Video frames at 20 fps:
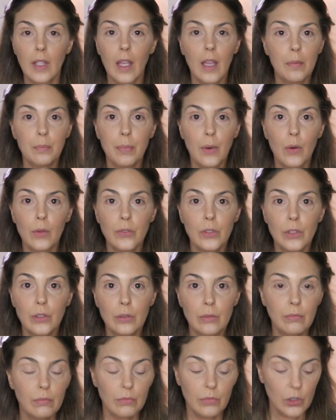And both
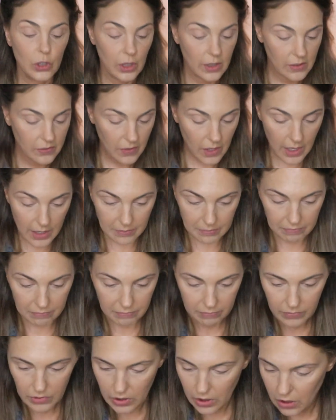do just fine.
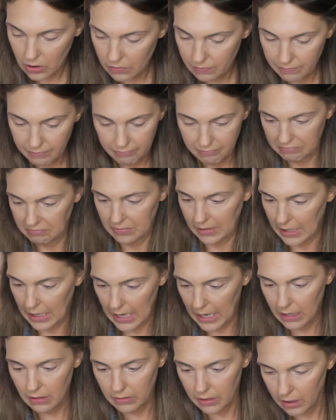So,
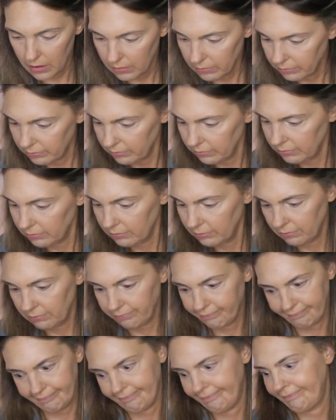I don't
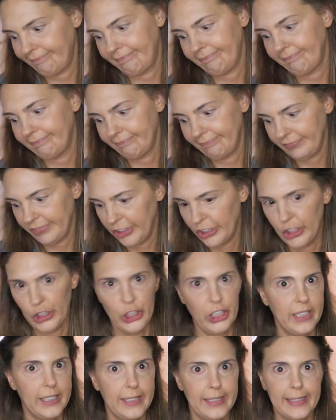know.
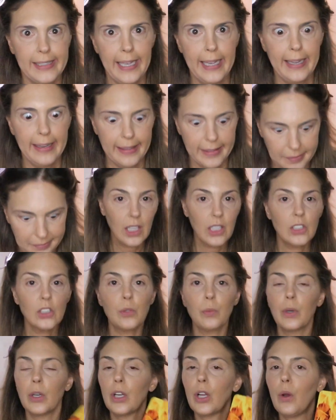Just saying.
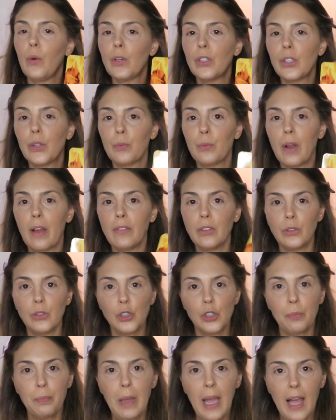So we're going to go into the
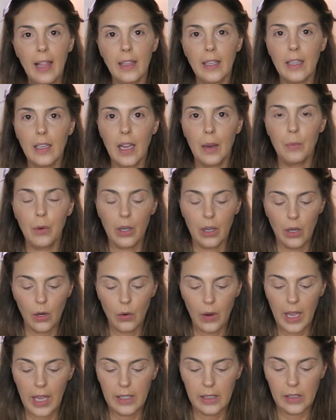Revolution palette, and we're going to
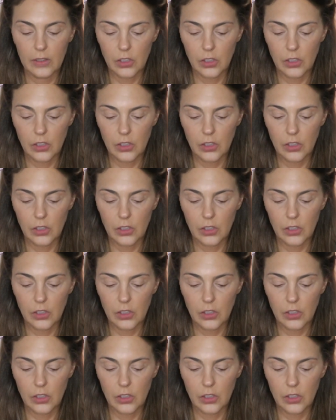go ahead